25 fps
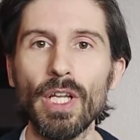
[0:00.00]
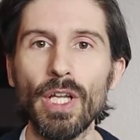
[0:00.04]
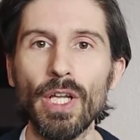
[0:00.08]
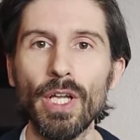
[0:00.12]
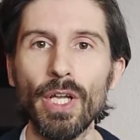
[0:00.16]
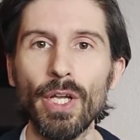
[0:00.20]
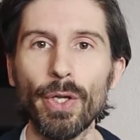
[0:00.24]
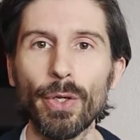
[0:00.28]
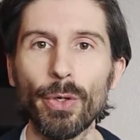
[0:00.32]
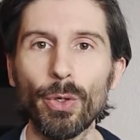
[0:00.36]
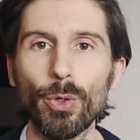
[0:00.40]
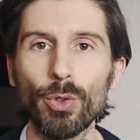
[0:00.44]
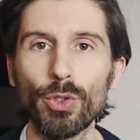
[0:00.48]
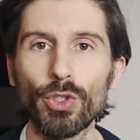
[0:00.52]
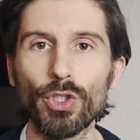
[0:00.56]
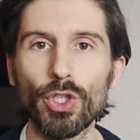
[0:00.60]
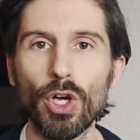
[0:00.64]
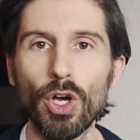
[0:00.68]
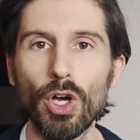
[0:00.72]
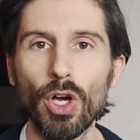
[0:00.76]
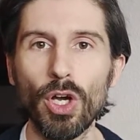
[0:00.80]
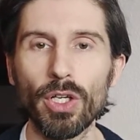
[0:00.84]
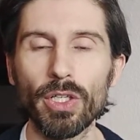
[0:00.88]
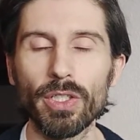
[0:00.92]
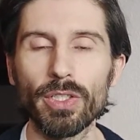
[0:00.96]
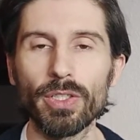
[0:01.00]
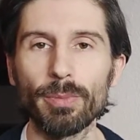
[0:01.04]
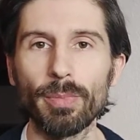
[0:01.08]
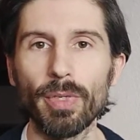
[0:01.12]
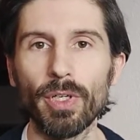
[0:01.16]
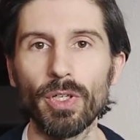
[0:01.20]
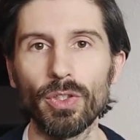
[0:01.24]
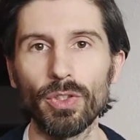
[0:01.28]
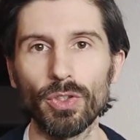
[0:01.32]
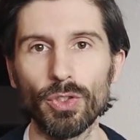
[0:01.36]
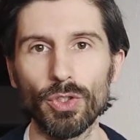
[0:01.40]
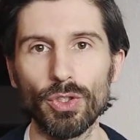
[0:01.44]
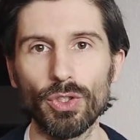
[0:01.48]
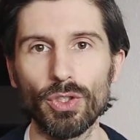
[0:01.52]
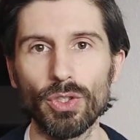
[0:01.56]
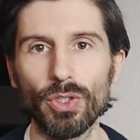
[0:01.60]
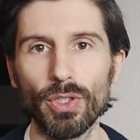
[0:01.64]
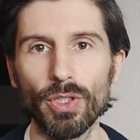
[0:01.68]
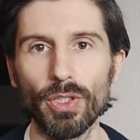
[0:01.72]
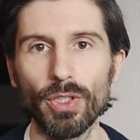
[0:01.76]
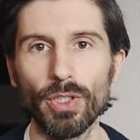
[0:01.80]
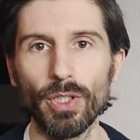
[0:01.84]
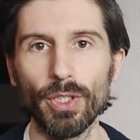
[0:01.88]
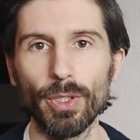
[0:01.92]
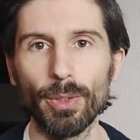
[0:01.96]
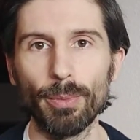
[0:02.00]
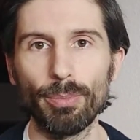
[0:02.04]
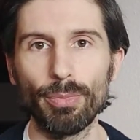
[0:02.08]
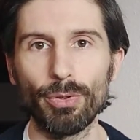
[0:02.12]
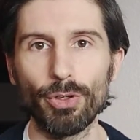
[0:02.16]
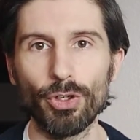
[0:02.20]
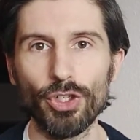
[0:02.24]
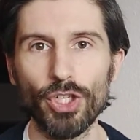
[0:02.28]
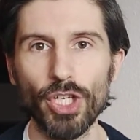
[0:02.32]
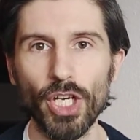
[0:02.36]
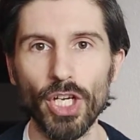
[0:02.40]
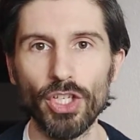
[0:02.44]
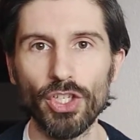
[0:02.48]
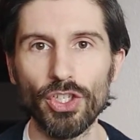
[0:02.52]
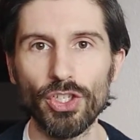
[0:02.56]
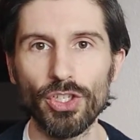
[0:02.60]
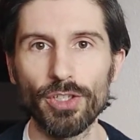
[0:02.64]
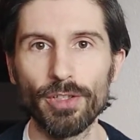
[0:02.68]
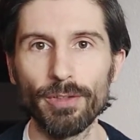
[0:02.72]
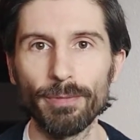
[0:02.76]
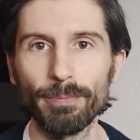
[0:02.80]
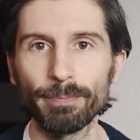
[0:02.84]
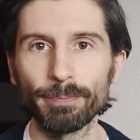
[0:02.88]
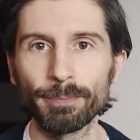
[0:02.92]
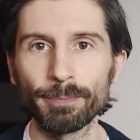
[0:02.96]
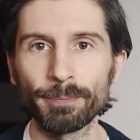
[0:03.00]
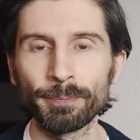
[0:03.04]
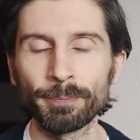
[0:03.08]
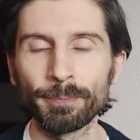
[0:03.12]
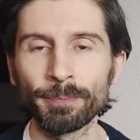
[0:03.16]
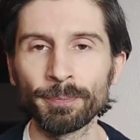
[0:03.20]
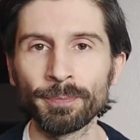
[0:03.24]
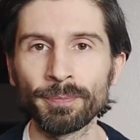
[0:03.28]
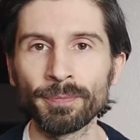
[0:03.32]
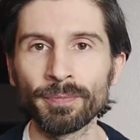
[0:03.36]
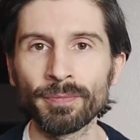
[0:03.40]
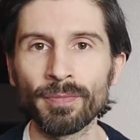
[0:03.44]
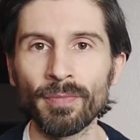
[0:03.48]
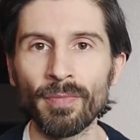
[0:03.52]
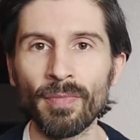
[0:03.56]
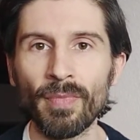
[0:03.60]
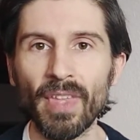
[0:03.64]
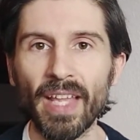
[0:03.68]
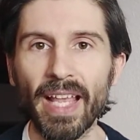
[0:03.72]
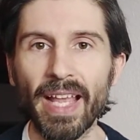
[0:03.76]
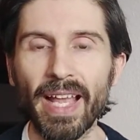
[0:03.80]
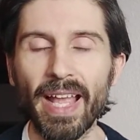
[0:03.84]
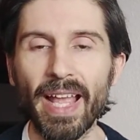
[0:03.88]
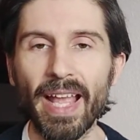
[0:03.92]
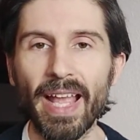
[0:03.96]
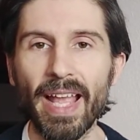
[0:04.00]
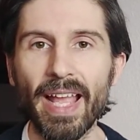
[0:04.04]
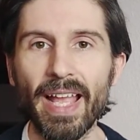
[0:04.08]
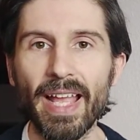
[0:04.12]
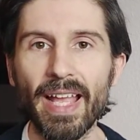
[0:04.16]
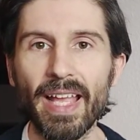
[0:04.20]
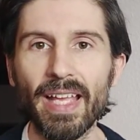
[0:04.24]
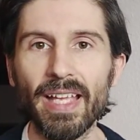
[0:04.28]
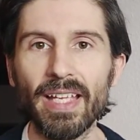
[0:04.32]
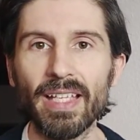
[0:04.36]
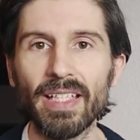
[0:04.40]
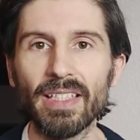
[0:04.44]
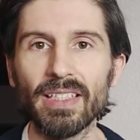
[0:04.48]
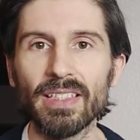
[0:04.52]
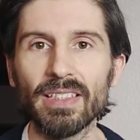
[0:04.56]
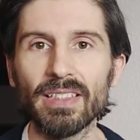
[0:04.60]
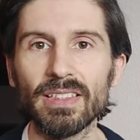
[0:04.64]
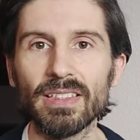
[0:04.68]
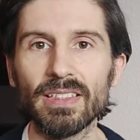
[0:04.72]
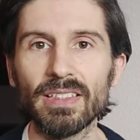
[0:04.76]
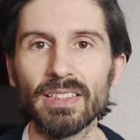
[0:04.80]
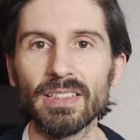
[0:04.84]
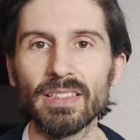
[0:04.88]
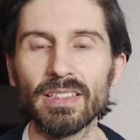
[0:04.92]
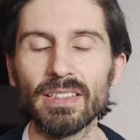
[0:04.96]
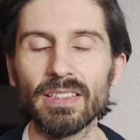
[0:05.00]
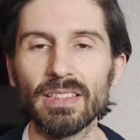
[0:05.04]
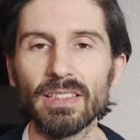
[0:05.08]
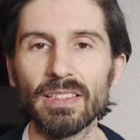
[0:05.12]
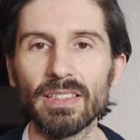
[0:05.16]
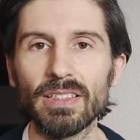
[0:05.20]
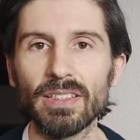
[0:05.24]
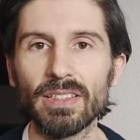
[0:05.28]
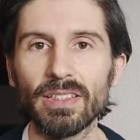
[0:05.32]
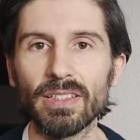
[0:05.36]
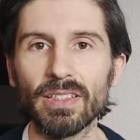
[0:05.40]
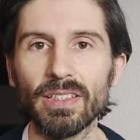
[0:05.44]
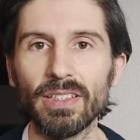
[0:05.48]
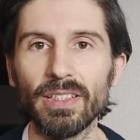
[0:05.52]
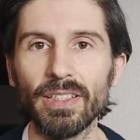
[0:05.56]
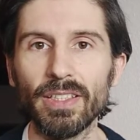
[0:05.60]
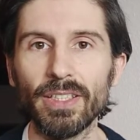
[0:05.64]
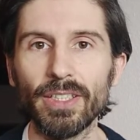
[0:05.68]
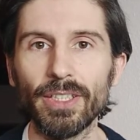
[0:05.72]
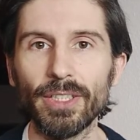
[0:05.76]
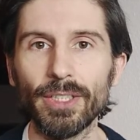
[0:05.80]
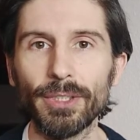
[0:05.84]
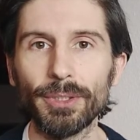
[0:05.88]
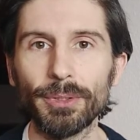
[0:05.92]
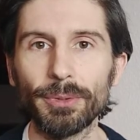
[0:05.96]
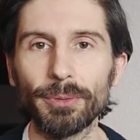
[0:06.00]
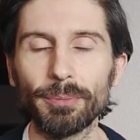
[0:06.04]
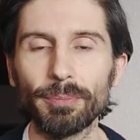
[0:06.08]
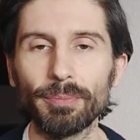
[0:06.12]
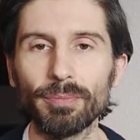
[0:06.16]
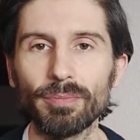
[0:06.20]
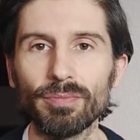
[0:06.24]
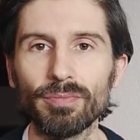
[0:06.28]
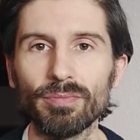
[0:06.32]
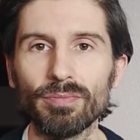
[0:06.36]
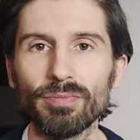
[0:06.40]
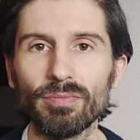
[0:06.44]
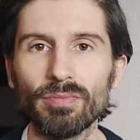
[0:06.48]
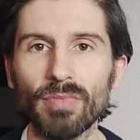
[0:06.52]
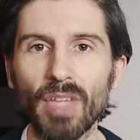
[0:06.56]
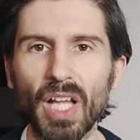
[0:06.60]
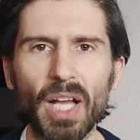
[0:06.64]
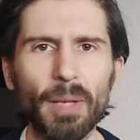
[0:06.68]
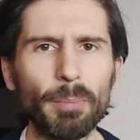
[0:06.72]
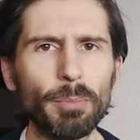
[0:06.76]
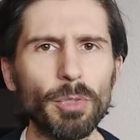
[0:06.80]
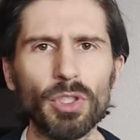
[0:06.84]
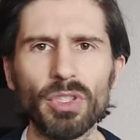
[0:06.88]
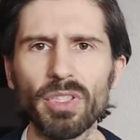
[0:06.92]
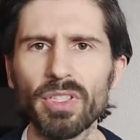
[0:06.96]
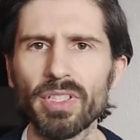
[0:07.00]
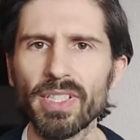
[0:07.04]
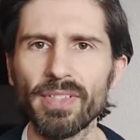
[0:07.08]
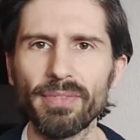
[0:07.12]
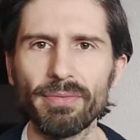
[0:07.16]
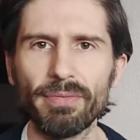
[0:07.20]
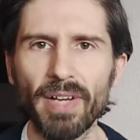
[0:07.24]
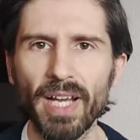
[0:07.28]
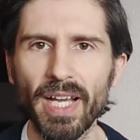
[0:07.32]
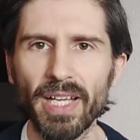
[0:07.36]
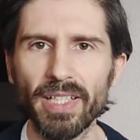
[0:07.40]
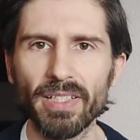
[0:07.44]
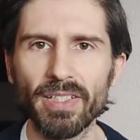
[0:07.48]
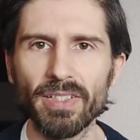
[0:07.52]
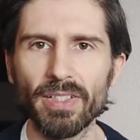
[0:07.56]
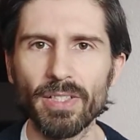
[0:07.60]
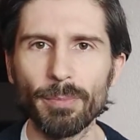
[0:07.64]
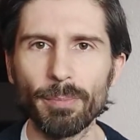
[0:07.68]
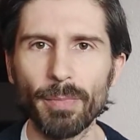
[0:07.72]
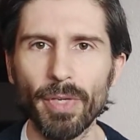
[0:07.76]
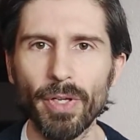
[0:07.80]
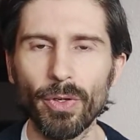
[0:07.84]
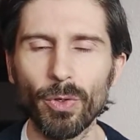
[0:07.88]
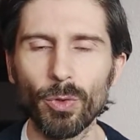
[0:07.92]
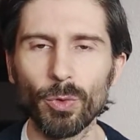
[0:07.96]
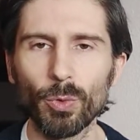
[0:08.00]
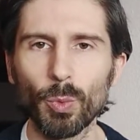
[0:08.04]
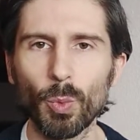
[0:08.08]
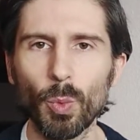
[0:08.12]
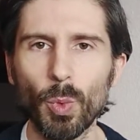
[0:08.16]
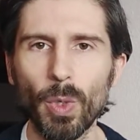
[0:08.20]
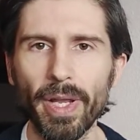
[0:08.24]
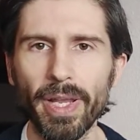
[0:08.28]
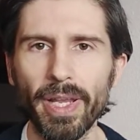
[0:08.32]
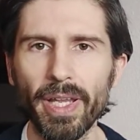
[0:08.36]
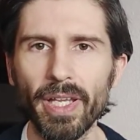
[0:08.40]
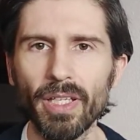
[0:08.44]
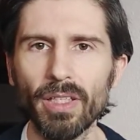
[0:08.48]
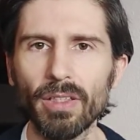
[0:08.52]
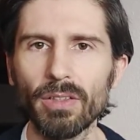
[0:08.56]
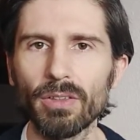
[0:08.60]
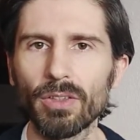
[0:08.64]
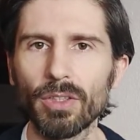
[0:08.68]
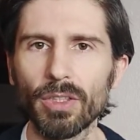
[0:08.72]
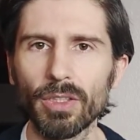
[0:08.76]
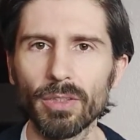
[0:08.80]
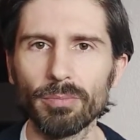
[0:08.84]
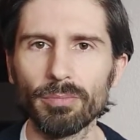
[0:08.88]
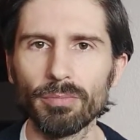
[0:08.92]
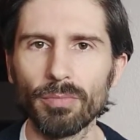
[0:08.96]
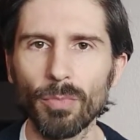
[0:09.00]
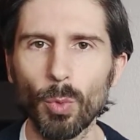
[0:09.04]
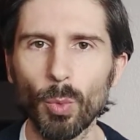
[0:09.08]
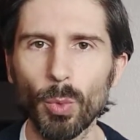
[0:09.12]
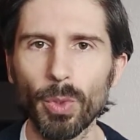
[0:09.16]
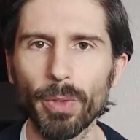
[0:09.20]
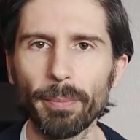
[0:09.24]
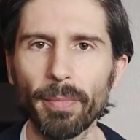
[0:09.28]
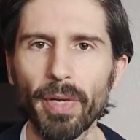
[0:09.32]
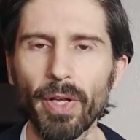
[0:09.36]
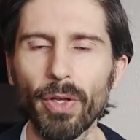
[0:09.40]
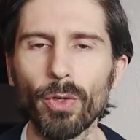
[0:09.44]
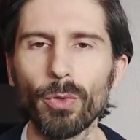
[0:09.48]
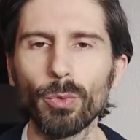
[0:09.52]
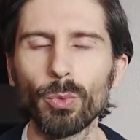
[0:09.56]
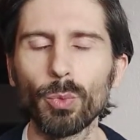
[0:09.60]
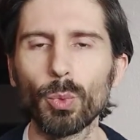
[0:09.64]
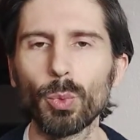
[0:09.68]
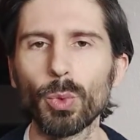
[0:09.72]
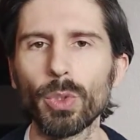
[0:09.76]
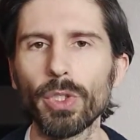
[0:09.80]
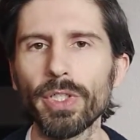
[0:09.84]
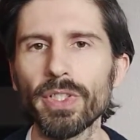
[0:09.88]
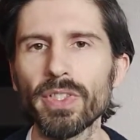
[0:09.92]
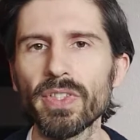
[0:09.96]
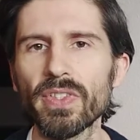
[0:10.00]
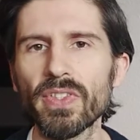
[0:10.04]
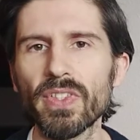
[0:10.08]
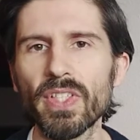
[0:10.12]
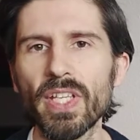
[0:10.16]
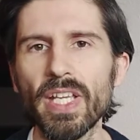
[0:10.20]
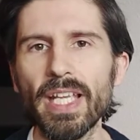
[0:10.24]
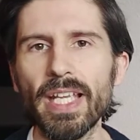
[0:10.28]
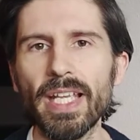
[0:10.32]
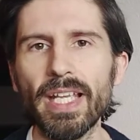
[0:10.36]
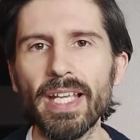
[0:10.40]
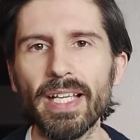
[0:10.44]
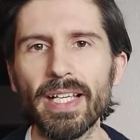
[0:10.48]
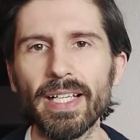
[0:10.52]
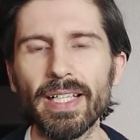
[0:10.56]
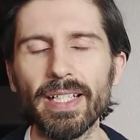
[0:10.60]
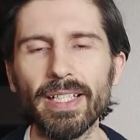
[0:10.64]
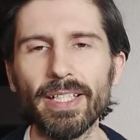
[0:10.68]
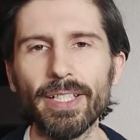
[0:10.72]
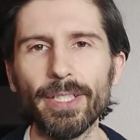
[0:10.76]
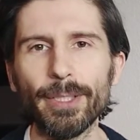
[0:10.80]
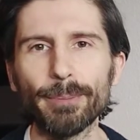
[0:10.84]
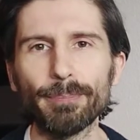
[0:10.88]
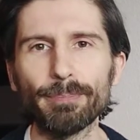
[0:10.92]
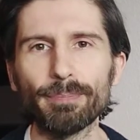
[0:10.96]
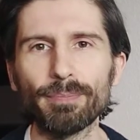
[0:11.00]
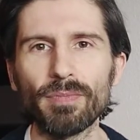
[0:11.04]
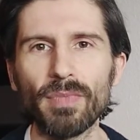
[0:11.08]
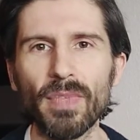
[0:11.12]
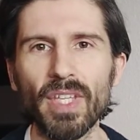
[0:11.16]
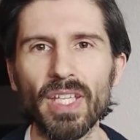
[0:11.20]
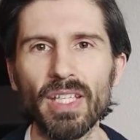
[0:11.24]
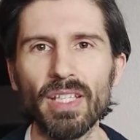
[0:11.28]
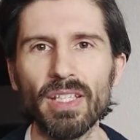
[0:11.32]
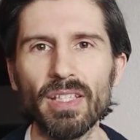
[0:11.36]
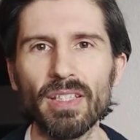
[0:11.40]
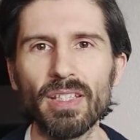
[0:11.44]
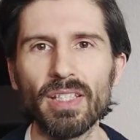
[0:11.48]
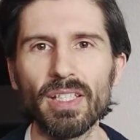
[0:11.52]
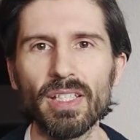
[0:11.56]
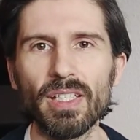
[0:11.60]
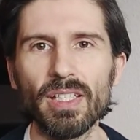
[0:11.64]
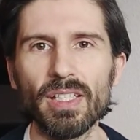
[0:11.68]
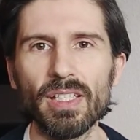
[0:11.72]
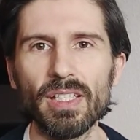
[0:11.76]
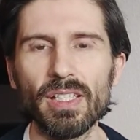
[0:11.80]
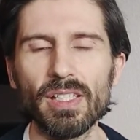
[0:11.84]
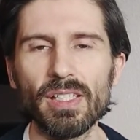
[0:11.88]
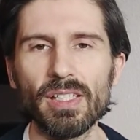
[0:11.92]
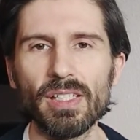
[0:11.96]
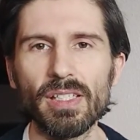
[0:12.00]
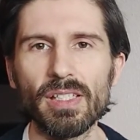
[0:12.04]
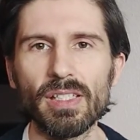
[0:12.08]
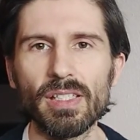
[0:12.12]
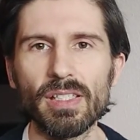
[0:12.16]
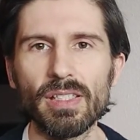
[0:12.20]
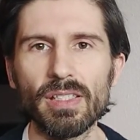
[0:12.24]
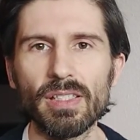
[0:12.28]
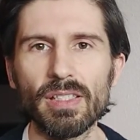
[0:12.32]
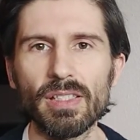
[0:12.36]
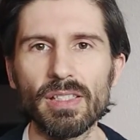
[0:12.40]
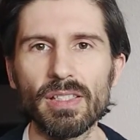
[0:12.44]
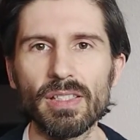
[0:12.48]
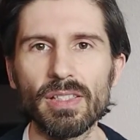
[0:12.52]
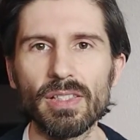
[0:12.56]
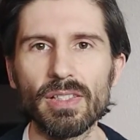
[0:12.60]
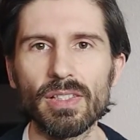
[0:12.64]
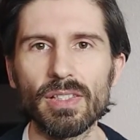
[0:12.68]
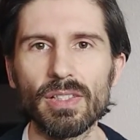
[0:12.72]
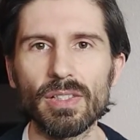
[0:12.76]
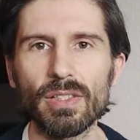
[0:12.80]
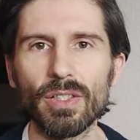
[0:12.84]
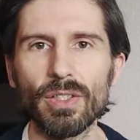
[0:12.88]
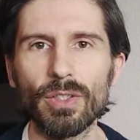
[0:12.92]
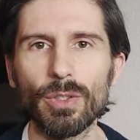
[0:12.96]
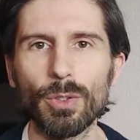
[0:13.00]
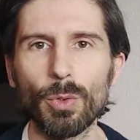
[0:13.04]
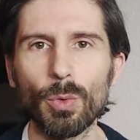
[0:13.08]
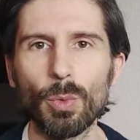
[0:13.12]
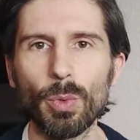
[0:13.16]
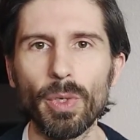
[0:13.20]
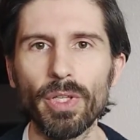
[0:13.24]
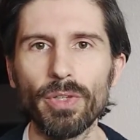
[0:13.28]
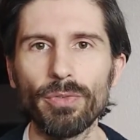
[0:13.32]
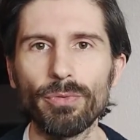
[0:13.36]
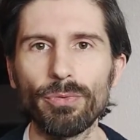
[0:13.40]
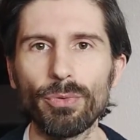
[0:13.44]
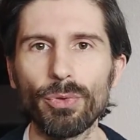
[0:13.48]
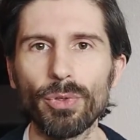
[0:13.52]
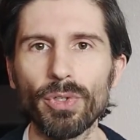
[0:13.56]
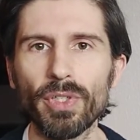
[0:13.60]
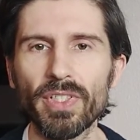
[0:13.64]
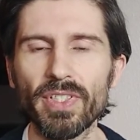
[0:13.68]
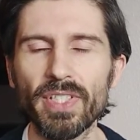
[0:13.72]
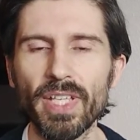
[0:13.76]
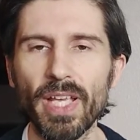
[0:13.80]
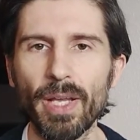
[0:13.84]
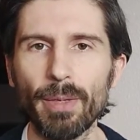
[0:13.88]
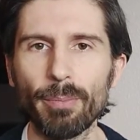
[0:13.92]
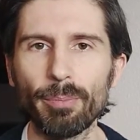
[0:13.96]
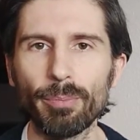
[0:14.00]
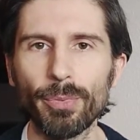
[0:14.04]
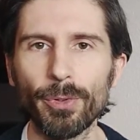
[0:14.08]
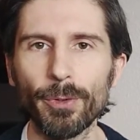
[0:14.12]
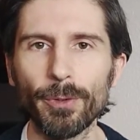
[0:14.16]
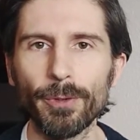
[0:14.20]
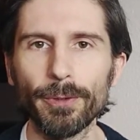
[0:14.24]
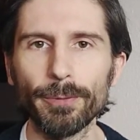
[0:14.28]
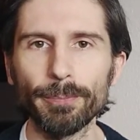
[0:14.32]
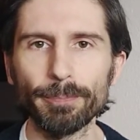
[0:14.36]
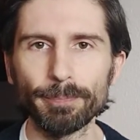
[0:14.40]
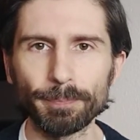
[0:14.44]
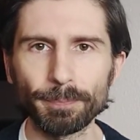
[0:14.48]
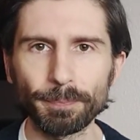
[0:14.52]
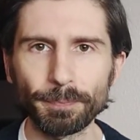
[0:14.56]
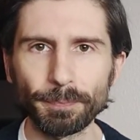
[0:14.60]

who talked about projection, and I'm gonna define it in my own way, or with my own words. It is when, for example,